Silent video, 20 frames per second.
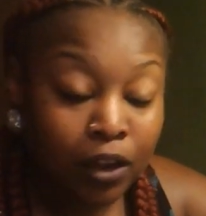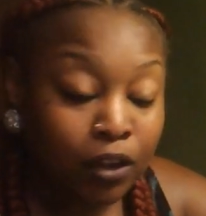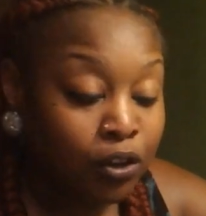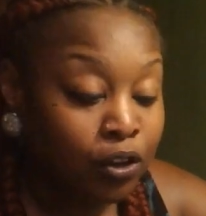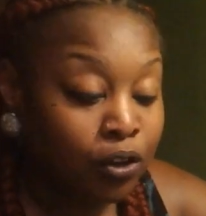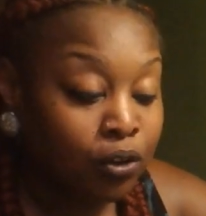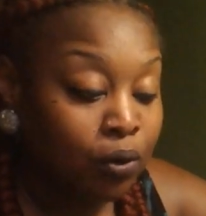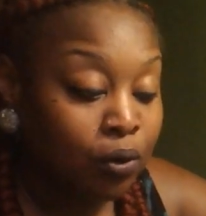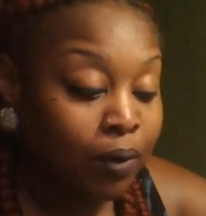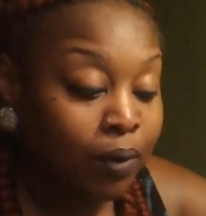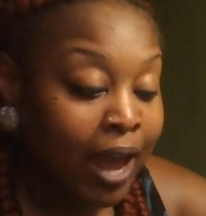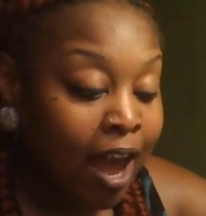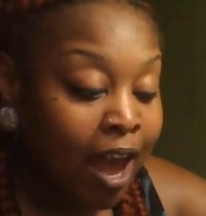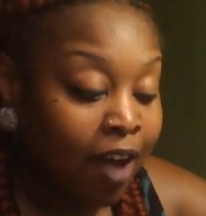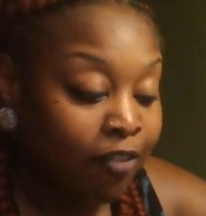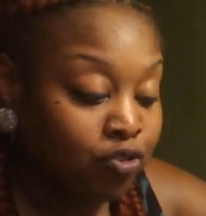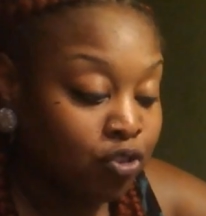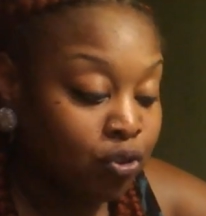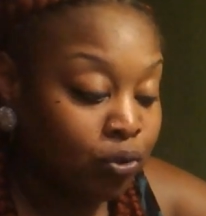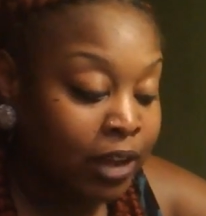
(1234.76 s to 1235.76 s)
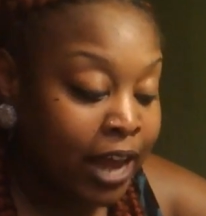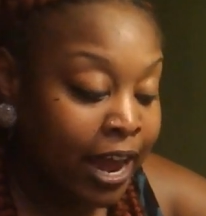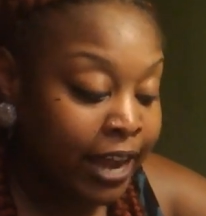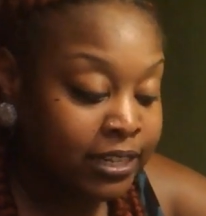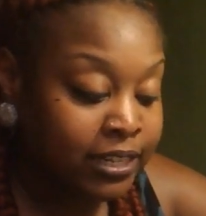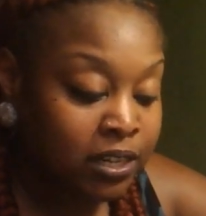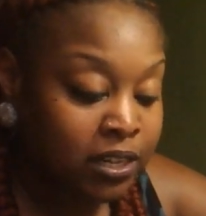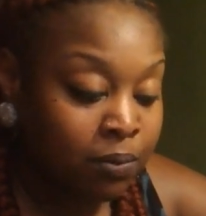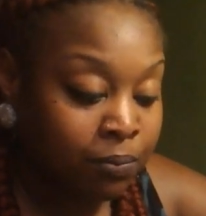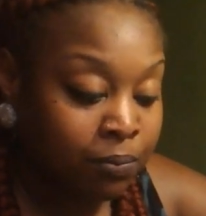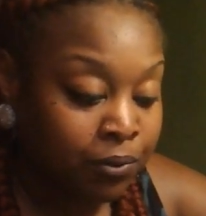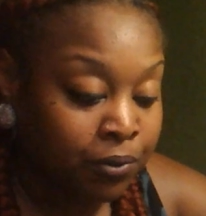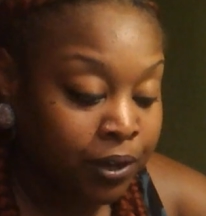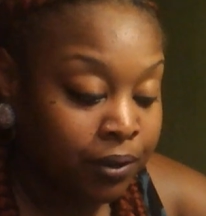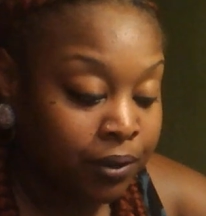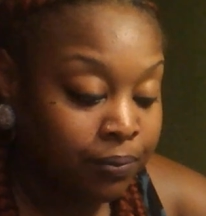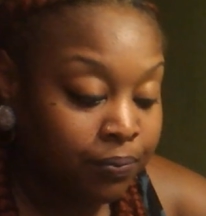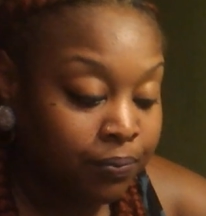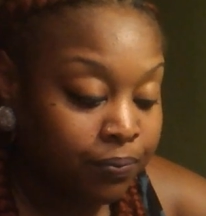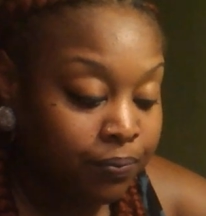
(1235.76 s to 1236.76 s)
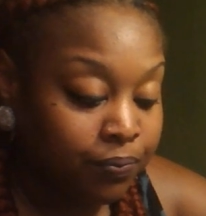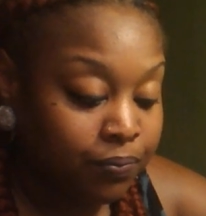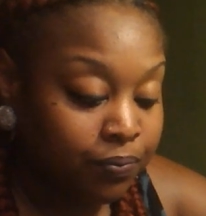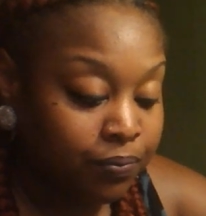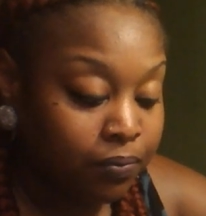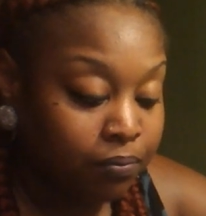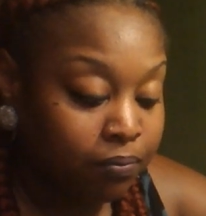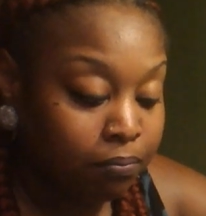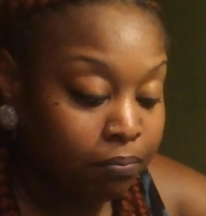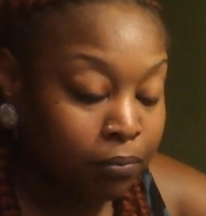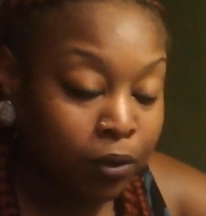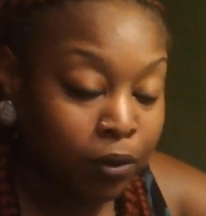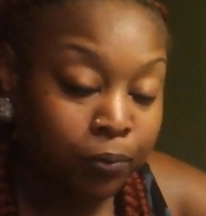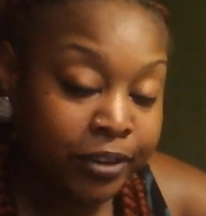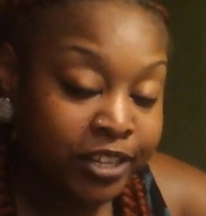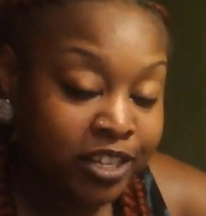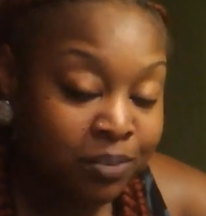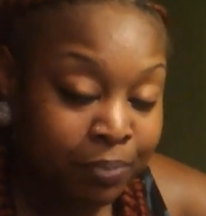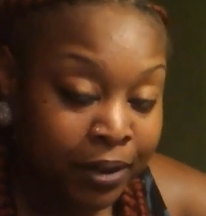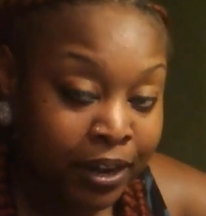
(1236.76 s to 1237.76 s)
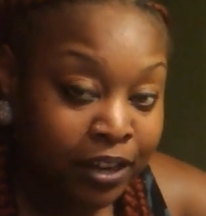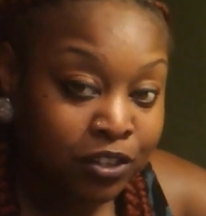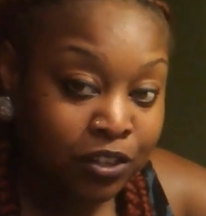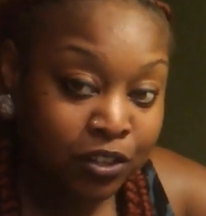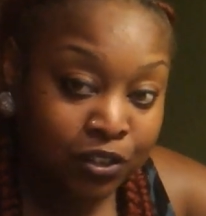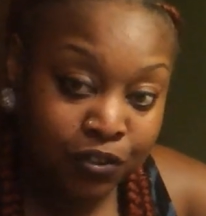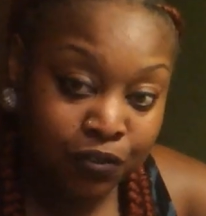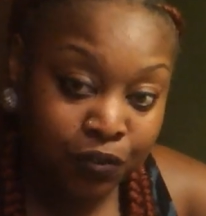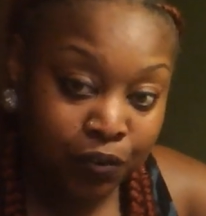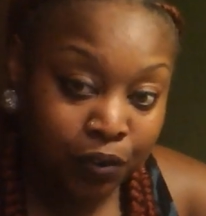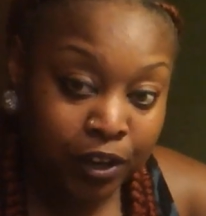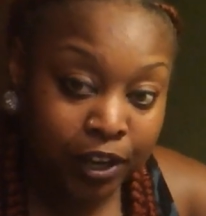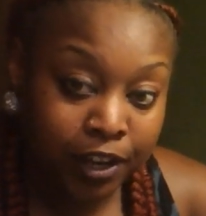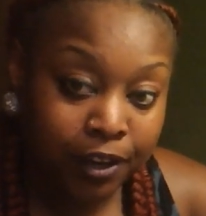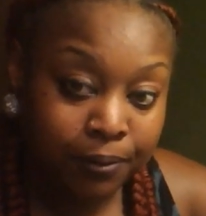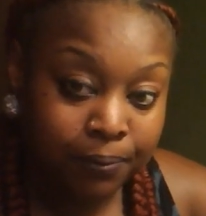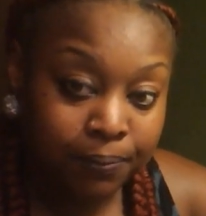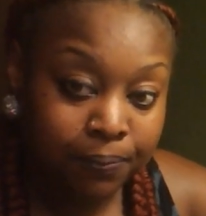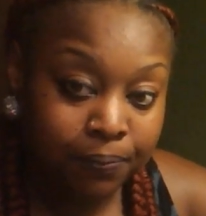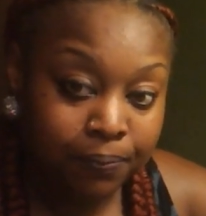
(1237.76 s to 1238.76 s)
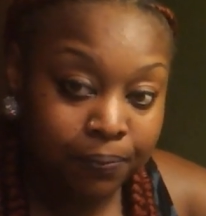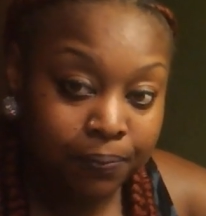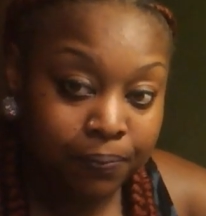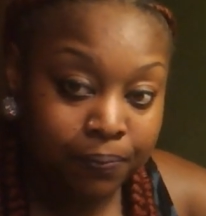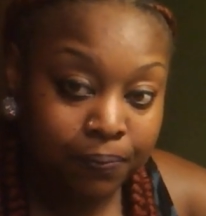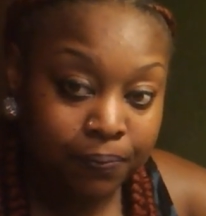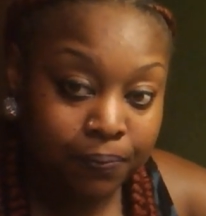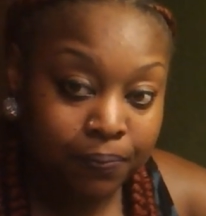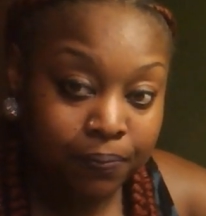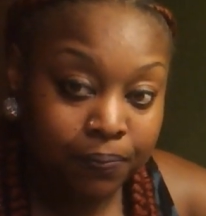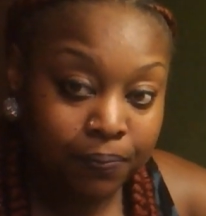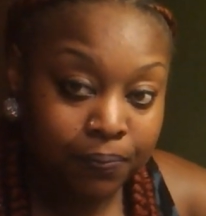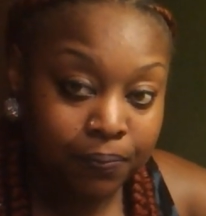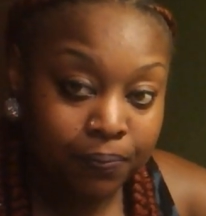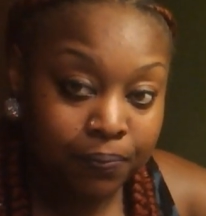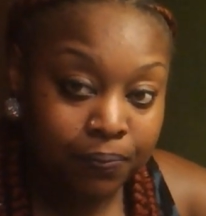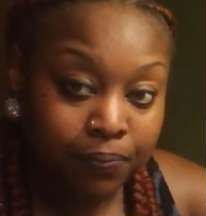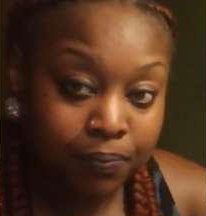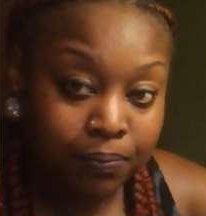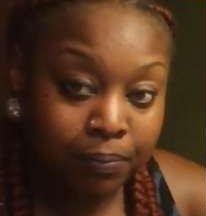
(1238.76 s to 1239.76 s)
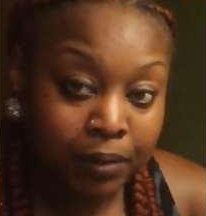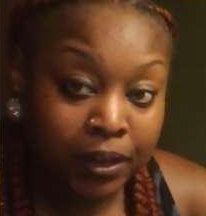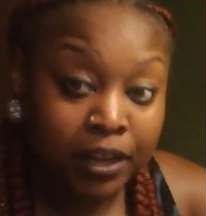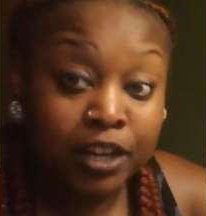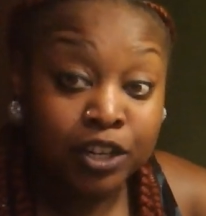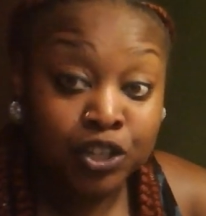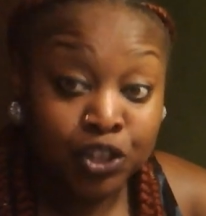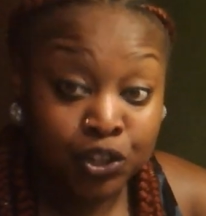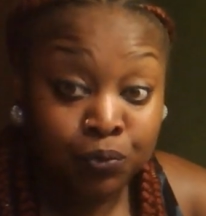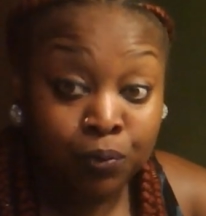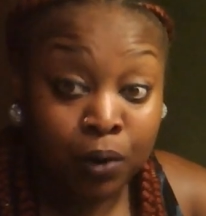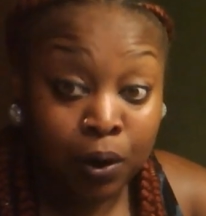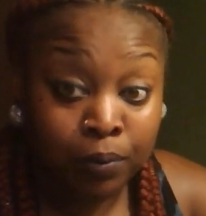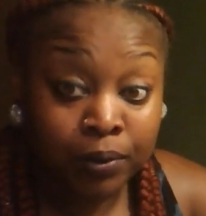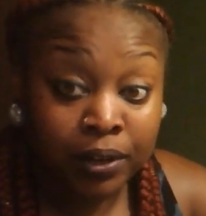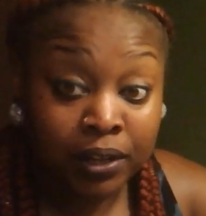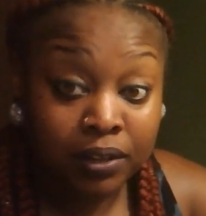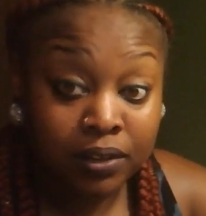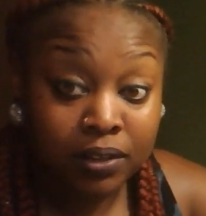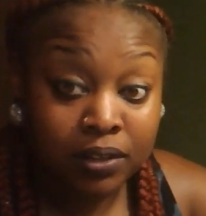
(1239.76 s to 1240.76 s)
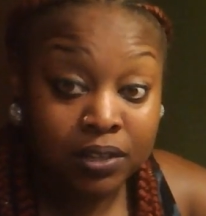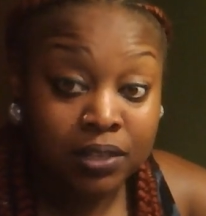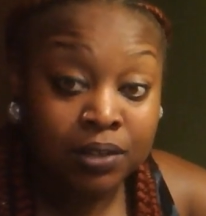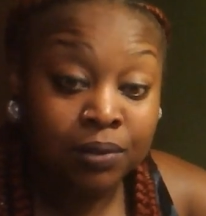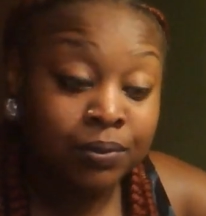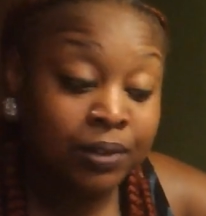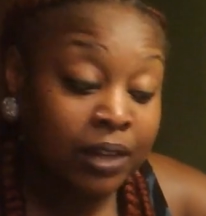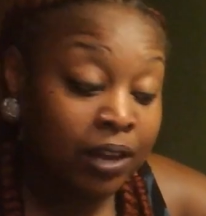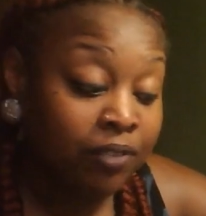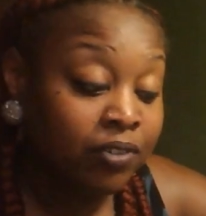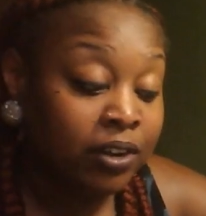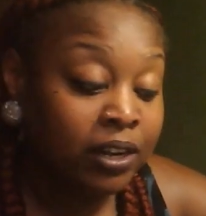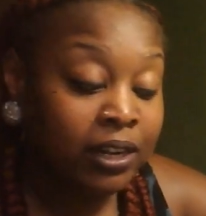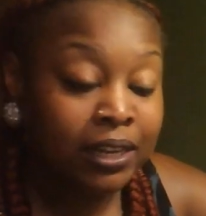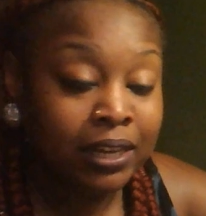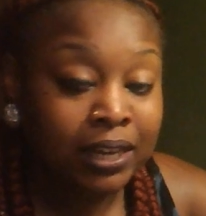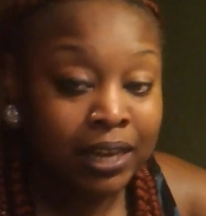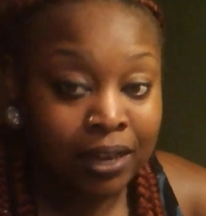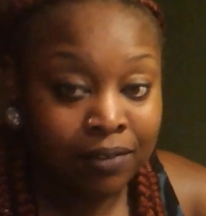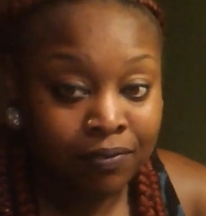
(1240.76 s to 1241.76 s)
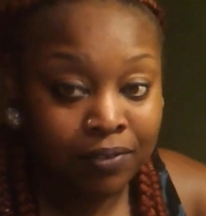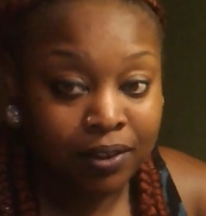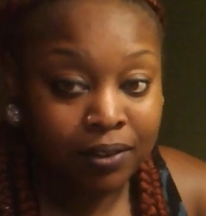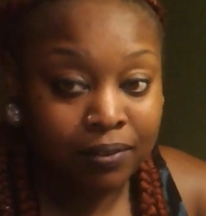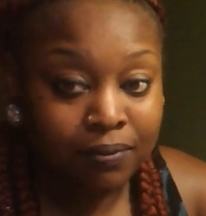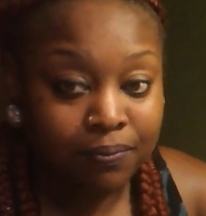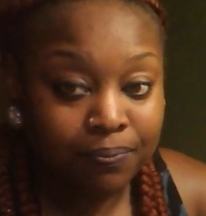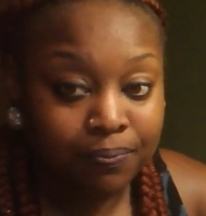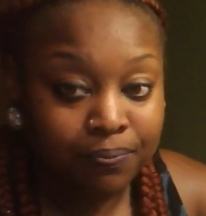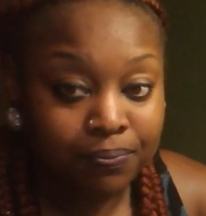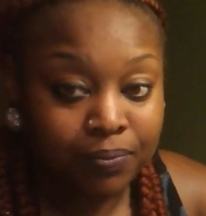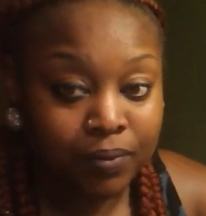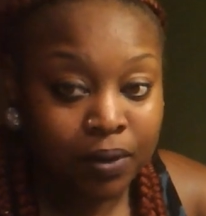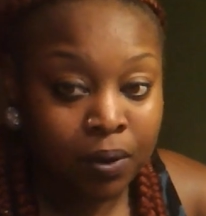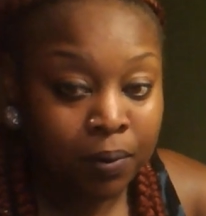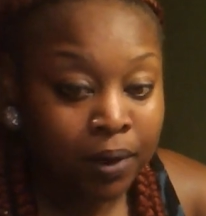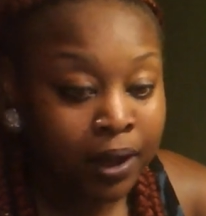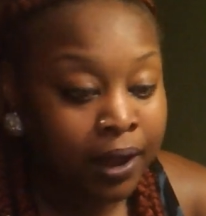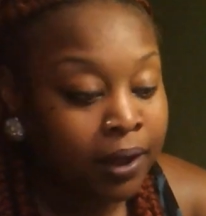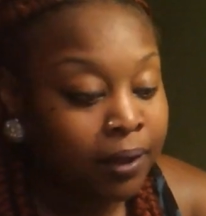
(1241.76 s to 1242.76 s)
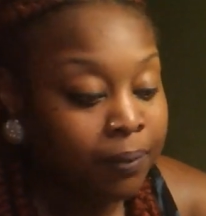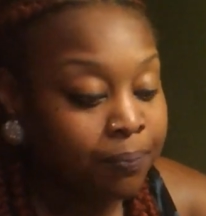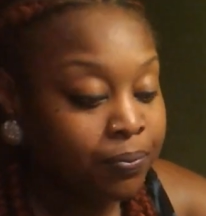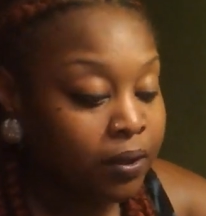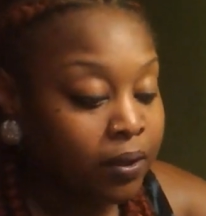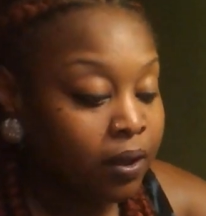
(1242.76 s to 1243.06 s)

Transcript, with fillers: You don't have to like someone, but respect is free because you want it. So definitely give it. Okay?